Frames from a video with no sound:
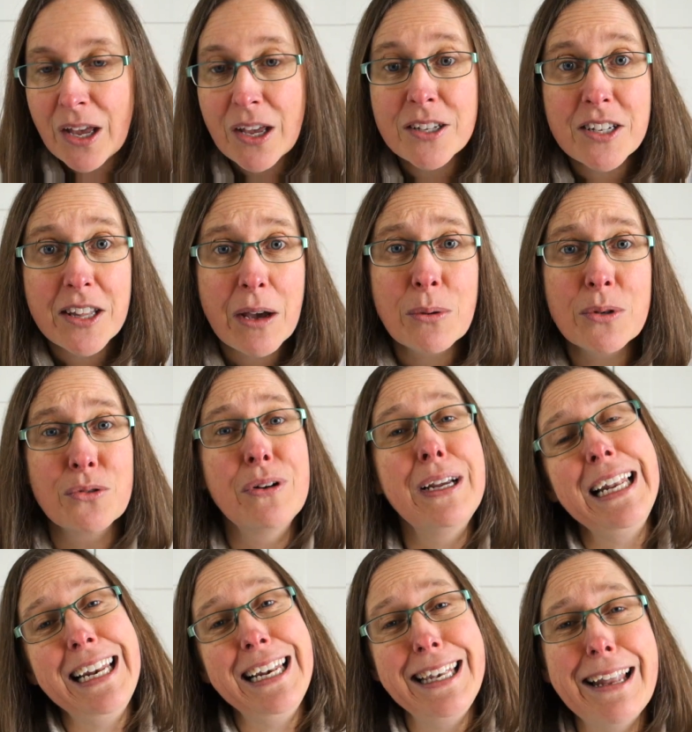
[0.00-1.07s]
So that was
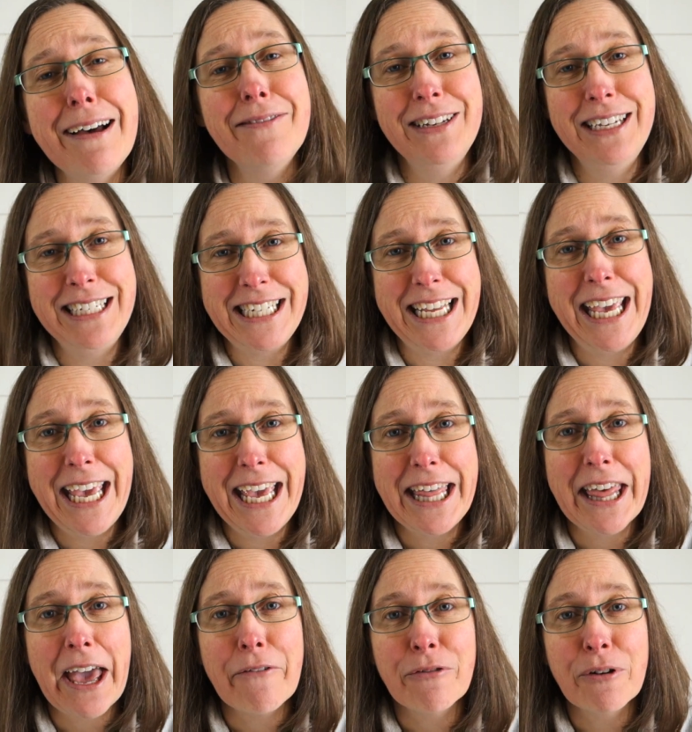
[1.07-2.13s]
really lovely to hear
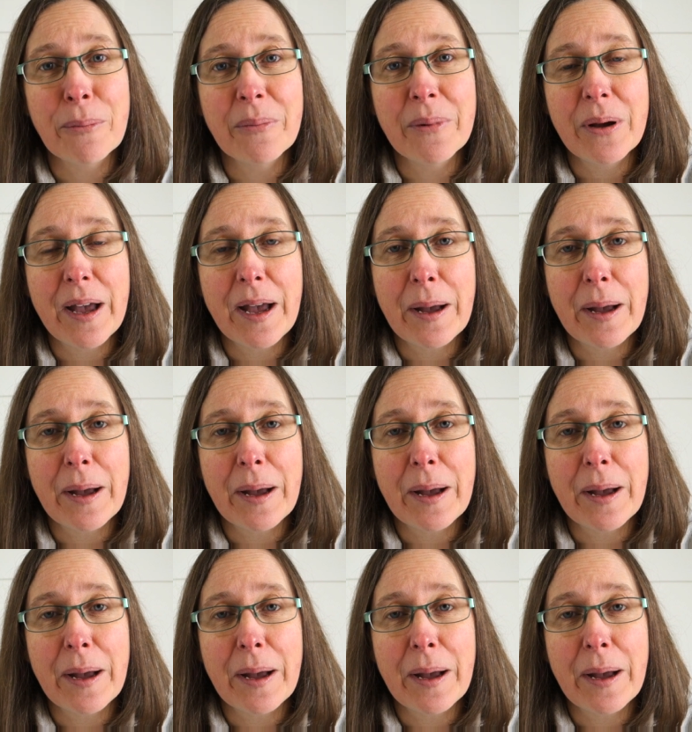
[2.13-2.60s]
that from